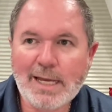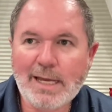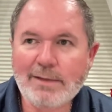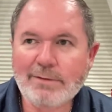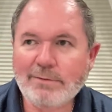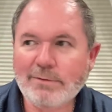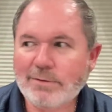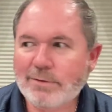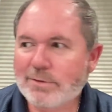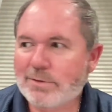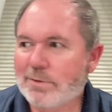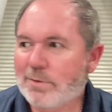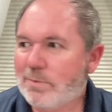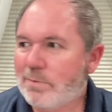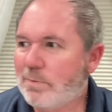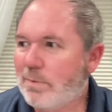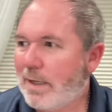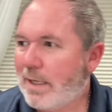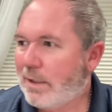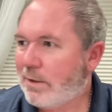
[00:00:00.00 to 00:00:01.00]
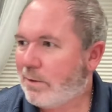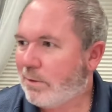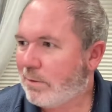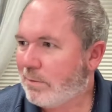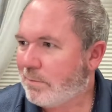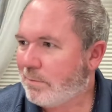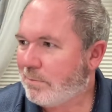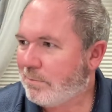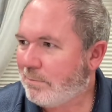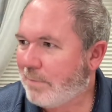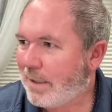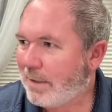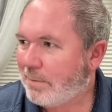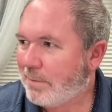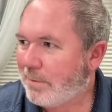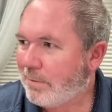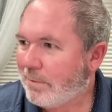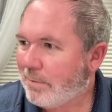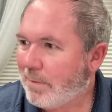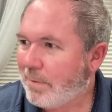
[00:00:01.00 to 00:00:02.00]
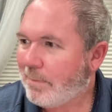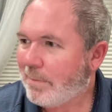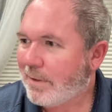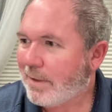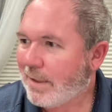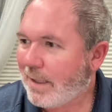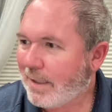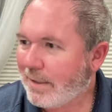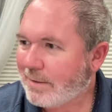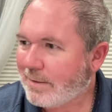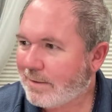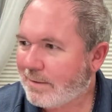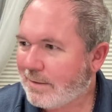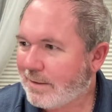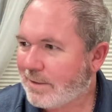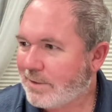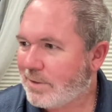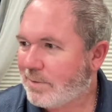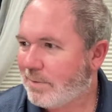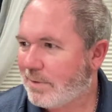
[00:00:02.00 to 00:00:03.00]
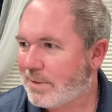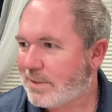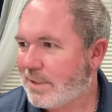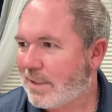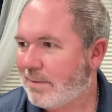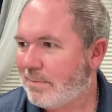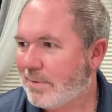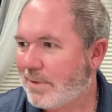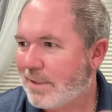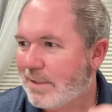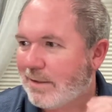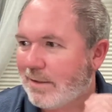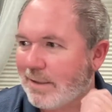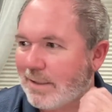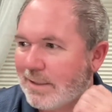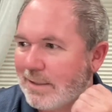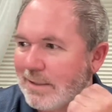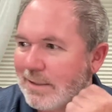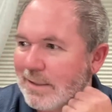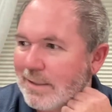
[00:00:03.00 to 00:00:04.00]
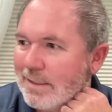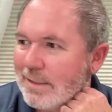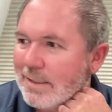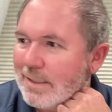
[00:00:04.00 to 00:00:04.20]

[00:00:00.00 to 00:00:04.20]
Catherine, there's no way you're going to make me remember that unless you want to type it in, honey.